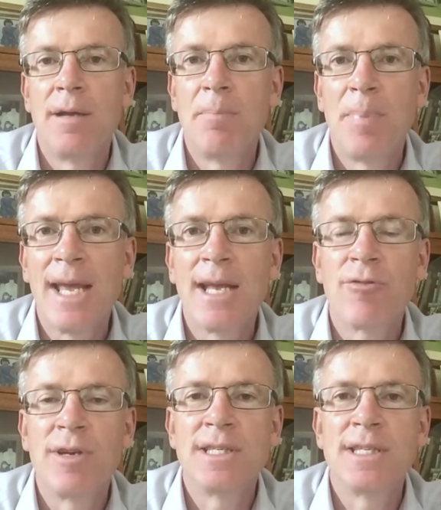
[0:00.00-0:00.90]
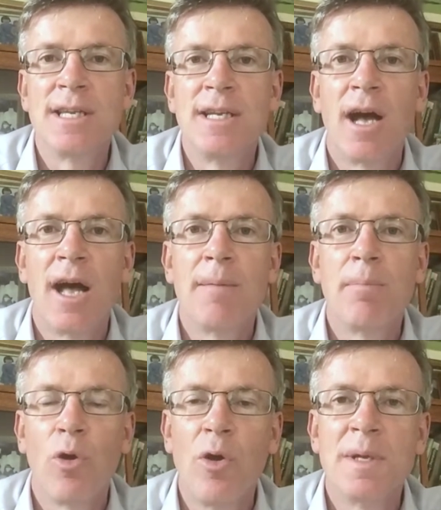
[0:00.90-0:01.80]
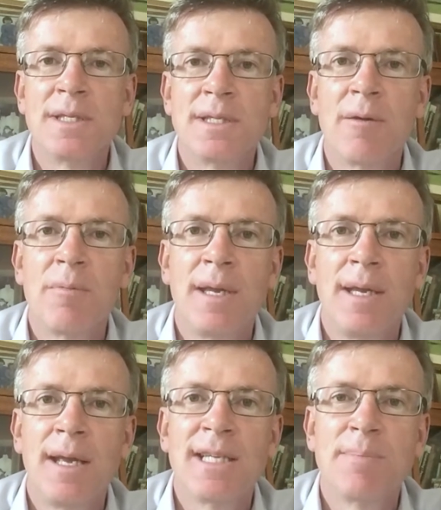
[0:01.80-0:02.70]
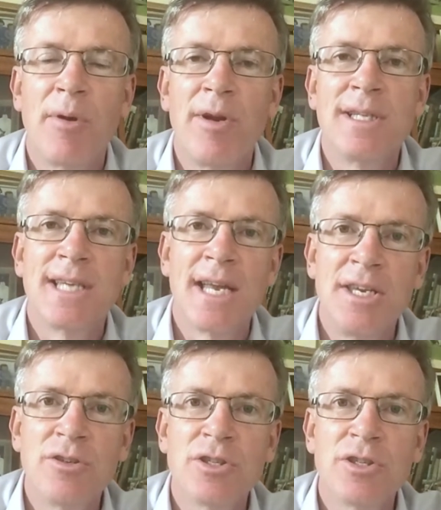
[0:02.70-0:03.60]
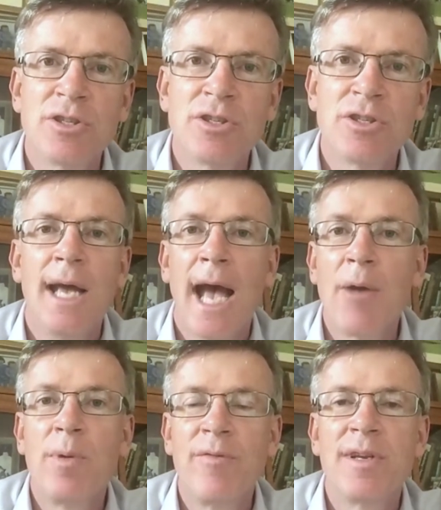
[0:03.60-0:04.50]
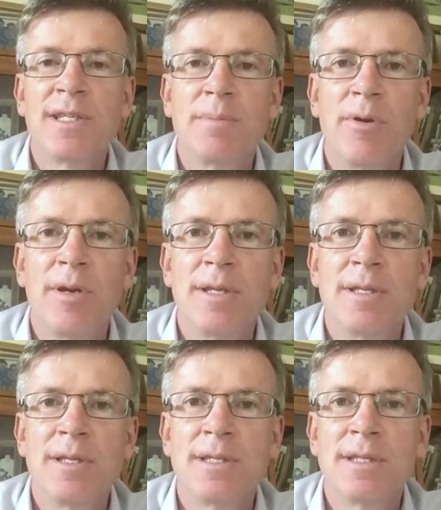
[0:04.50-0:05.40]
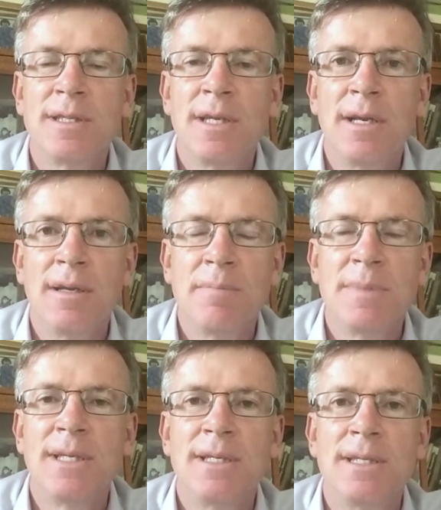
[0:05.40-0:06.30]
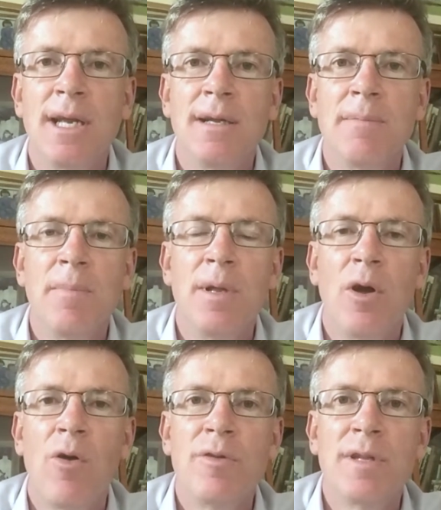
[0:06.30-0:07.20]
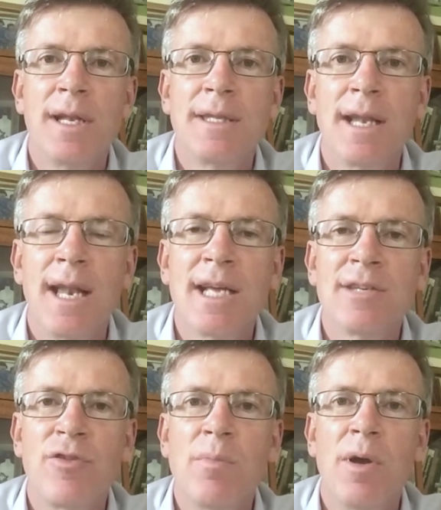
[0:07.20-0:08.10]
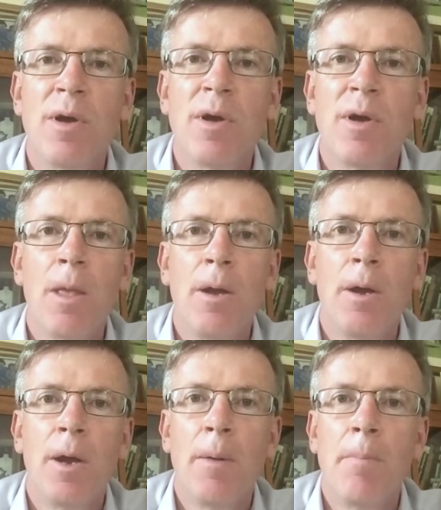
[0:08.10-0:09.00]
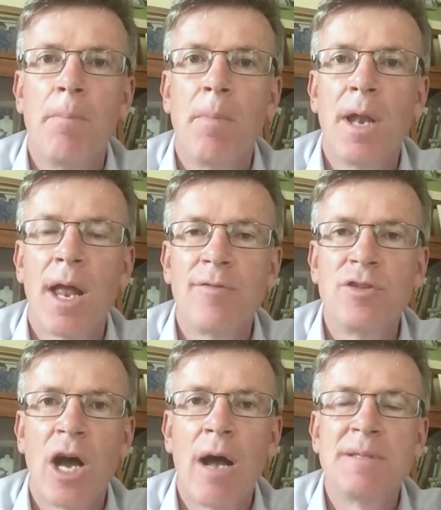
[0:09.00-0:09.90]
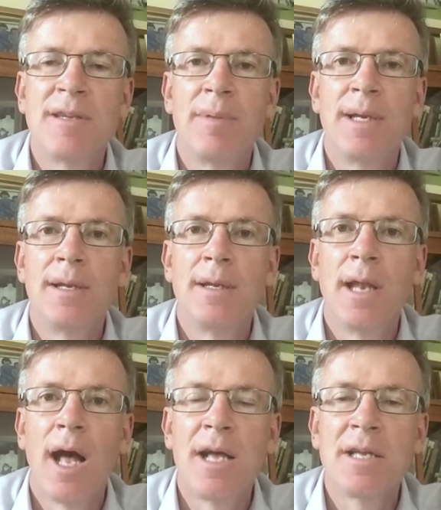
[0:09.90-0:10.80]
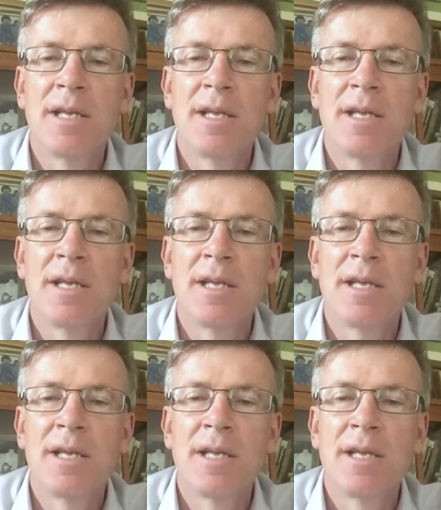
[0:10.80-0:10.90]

big increases in unemployment that we experienced 10 years ago, and we've experienced over the last few months. A lot of jobs have been lost,